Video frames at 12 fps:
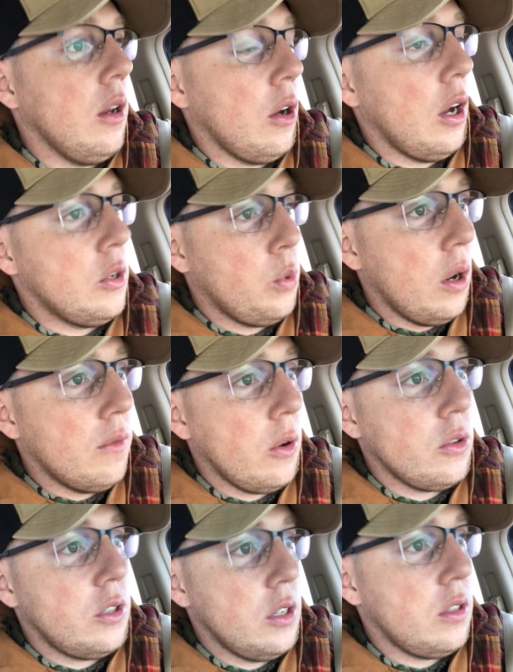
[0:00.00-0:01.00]
A
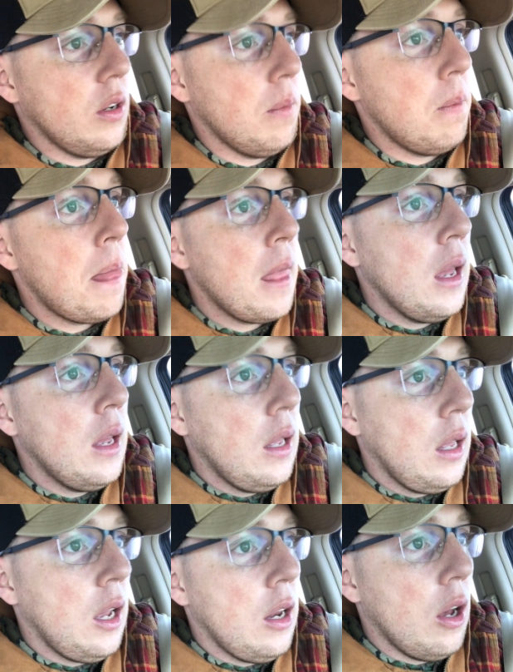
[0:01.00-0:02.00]
12-volt system,
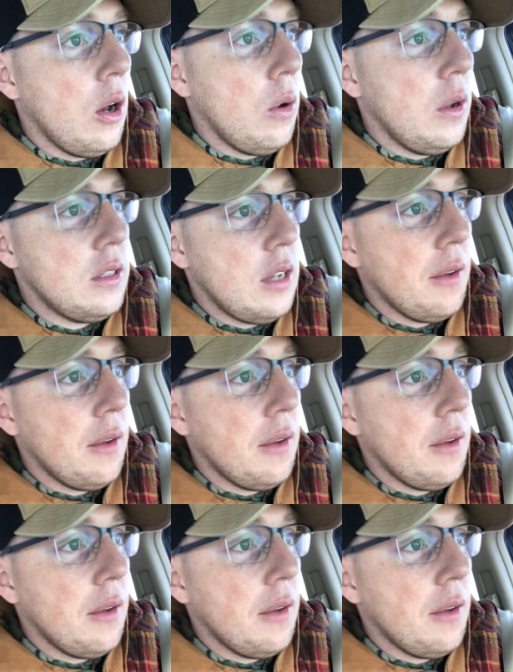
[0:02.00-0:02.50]
is